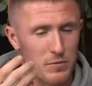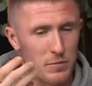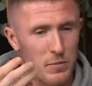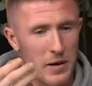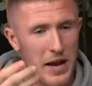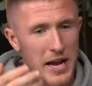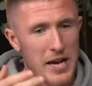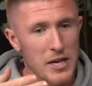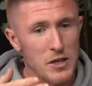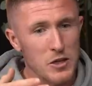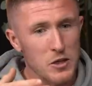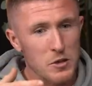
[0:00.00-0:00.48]

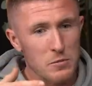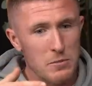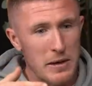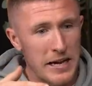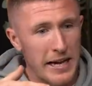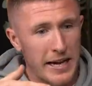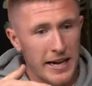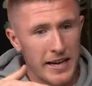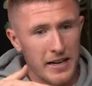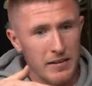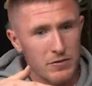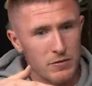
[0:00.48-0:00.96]
Players who
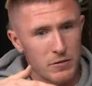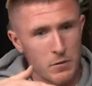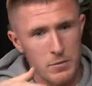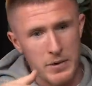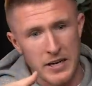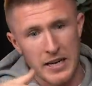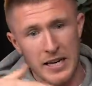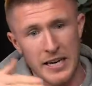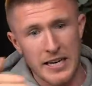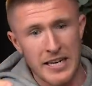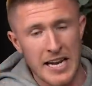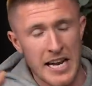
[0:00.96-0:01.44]
make it from
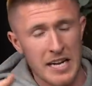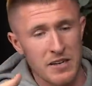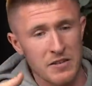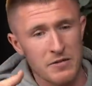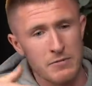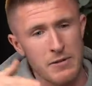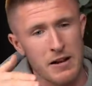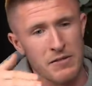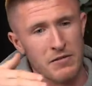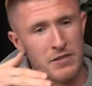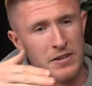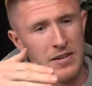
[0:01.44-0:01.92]
an early age
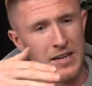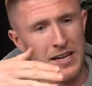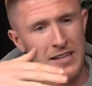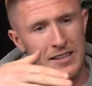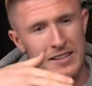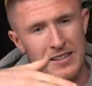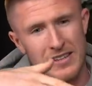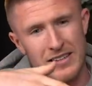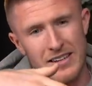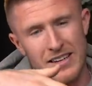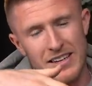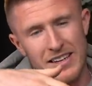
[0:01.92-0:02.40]
from Everton, lad,
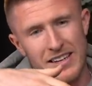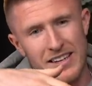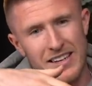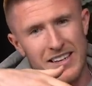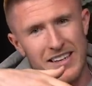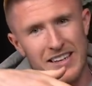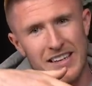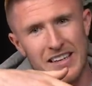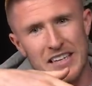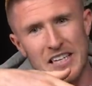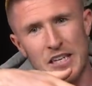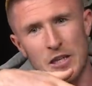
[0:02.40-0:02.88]

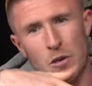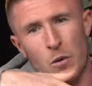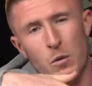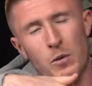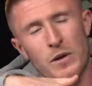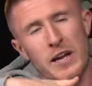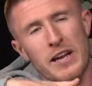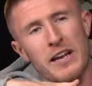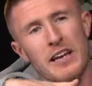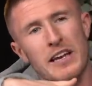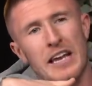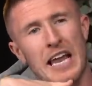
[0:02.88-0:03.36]
you don't
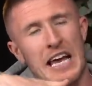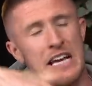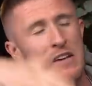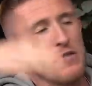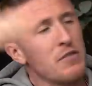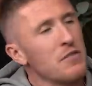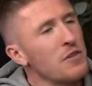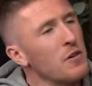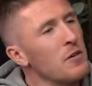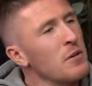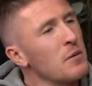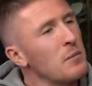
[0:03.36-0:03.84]
get a
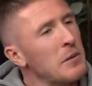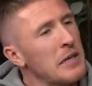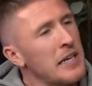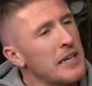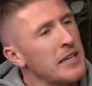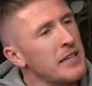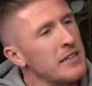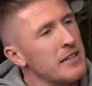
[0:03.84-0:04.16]
life, do you know what I mean?